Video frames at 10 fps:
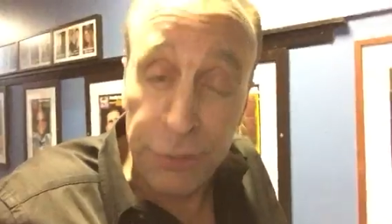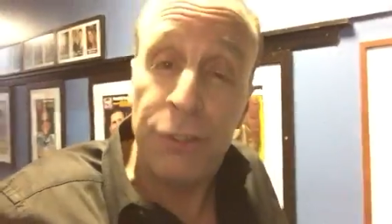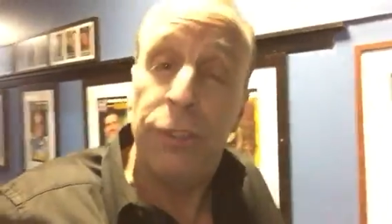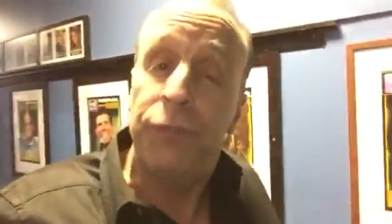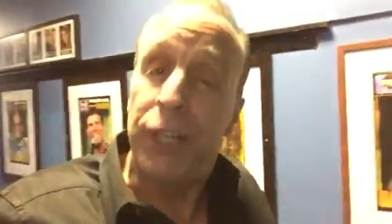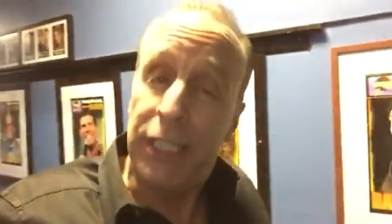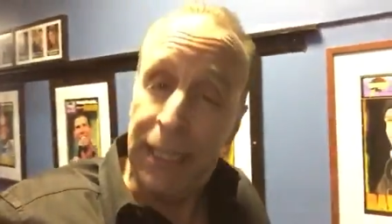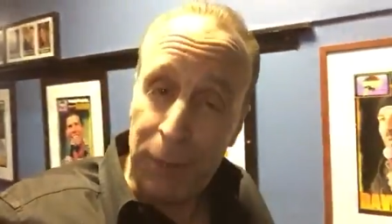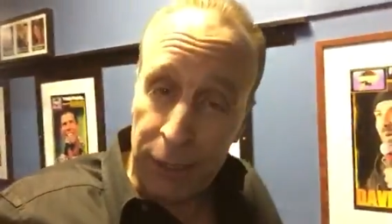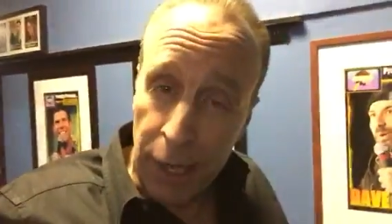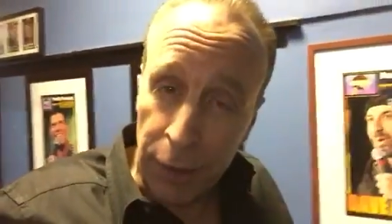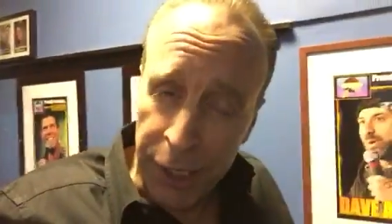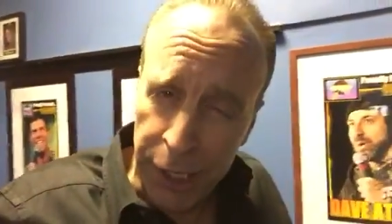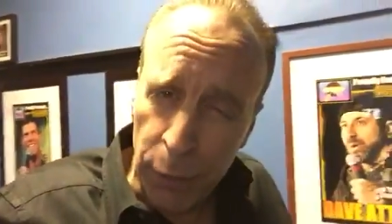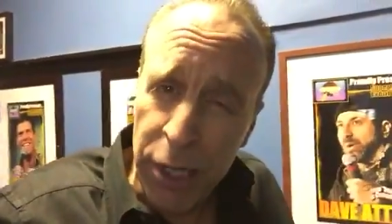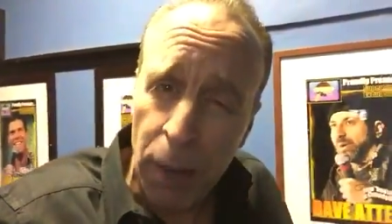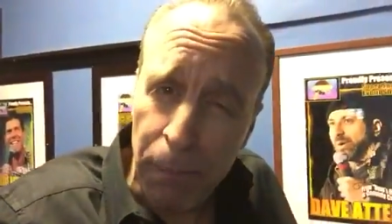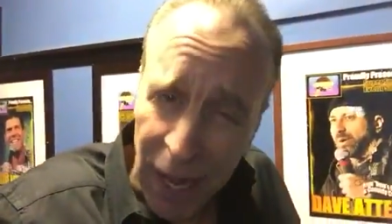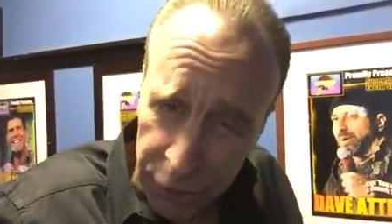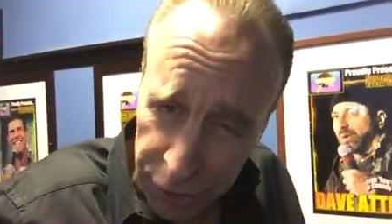This is Vic DiBitetto here. We are
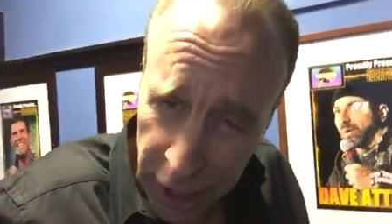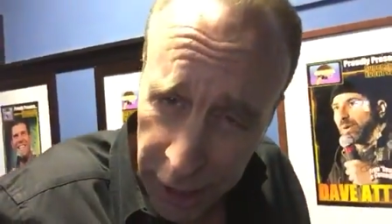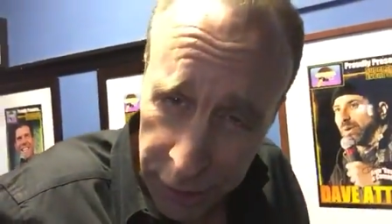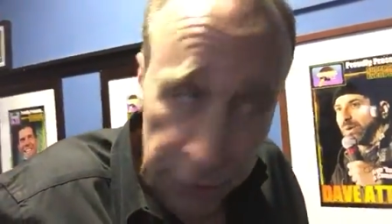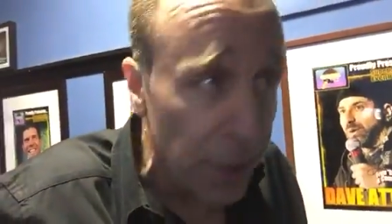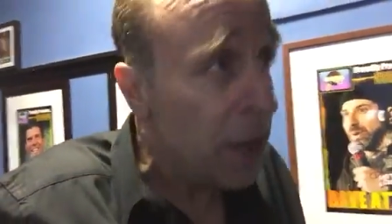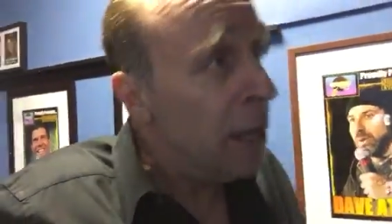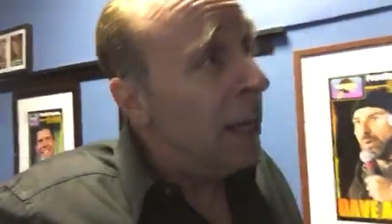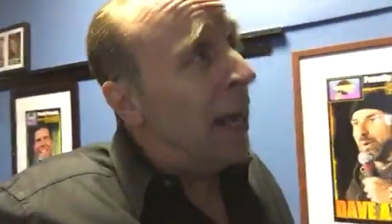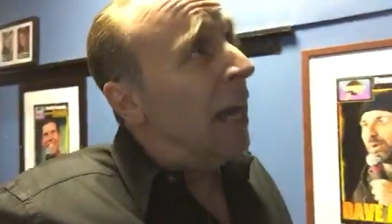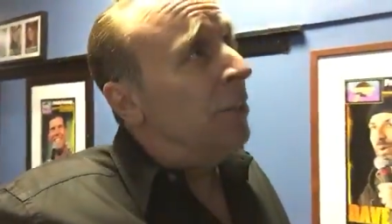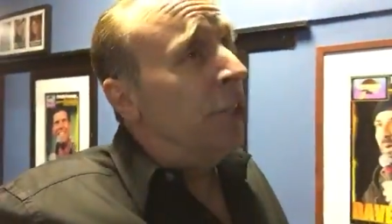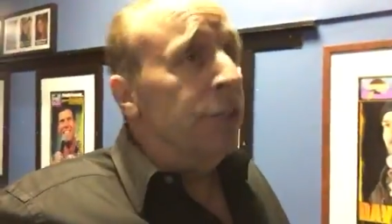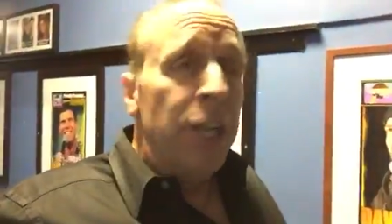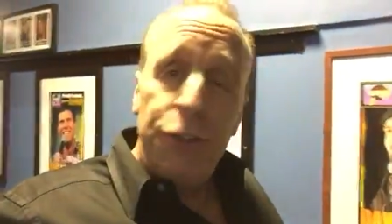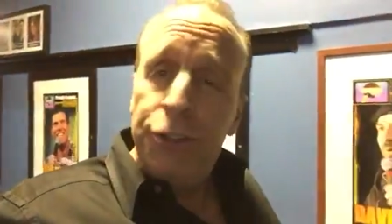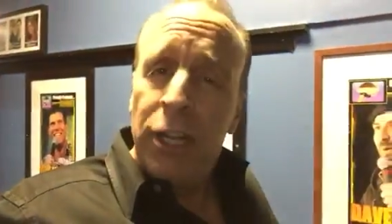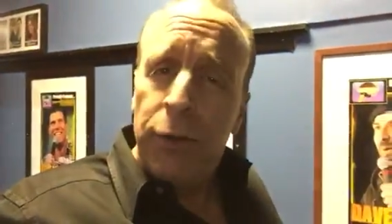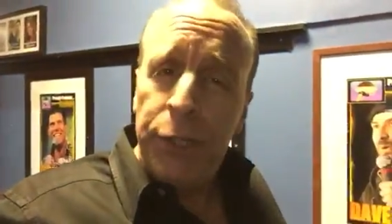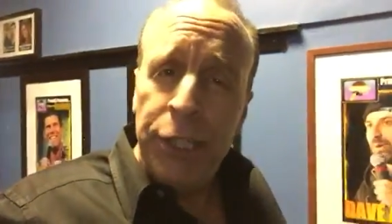backstage at the
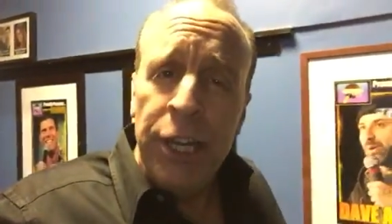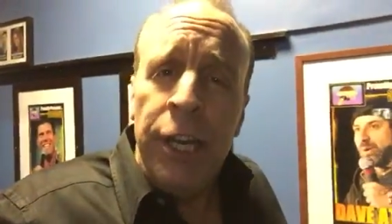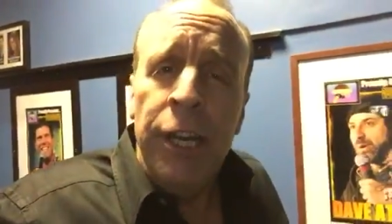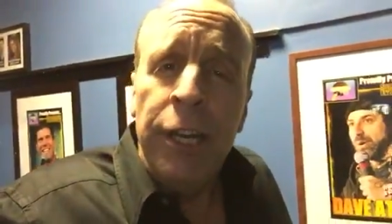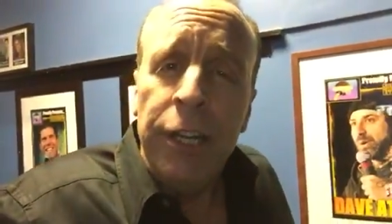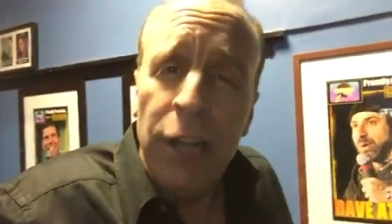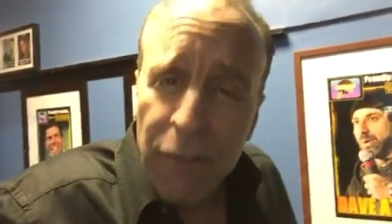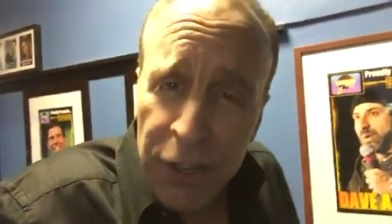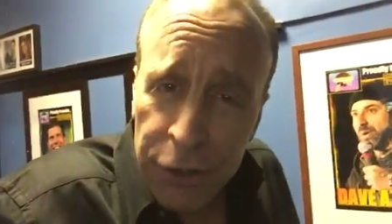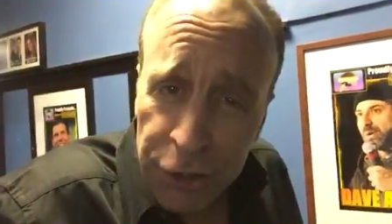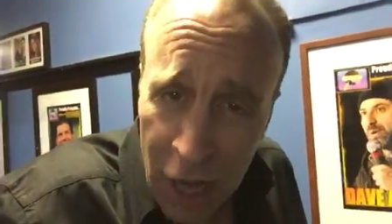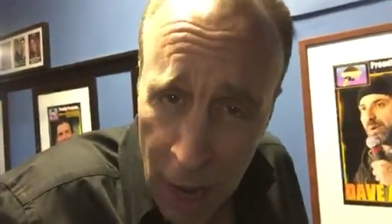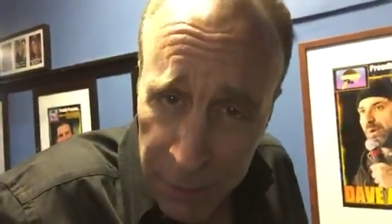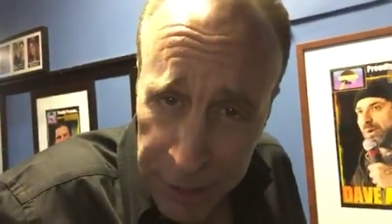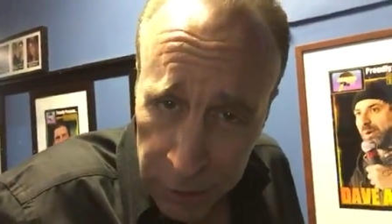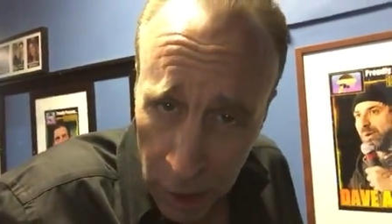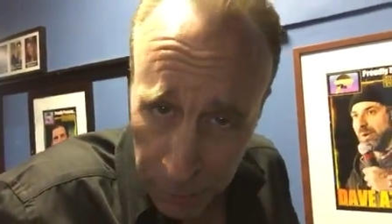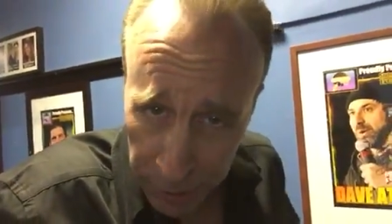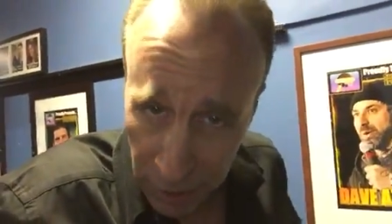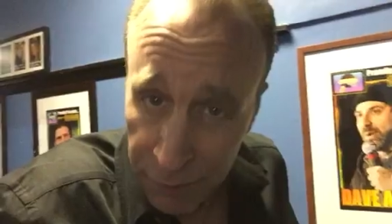legendary Governor's Comedy
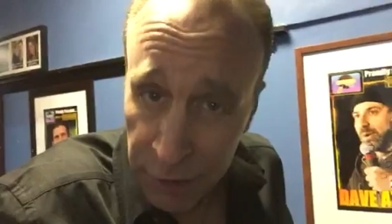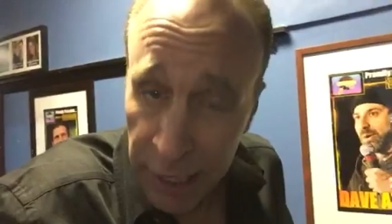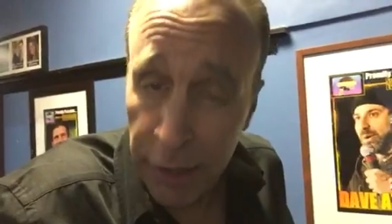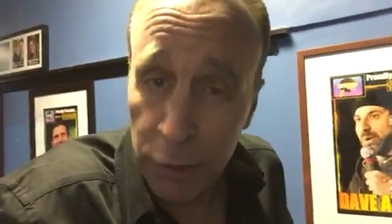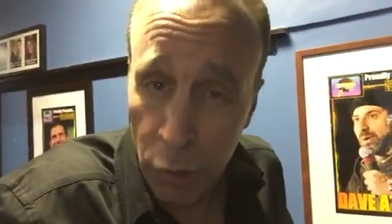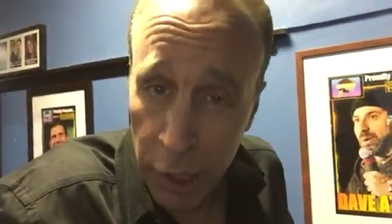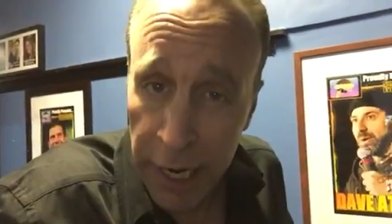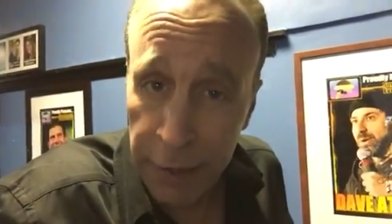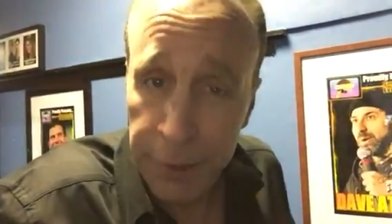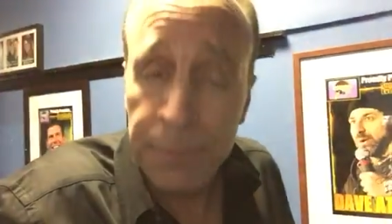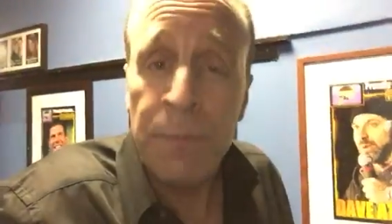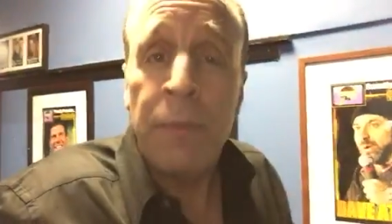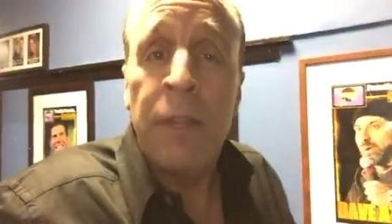Club in Levittown, Long Island.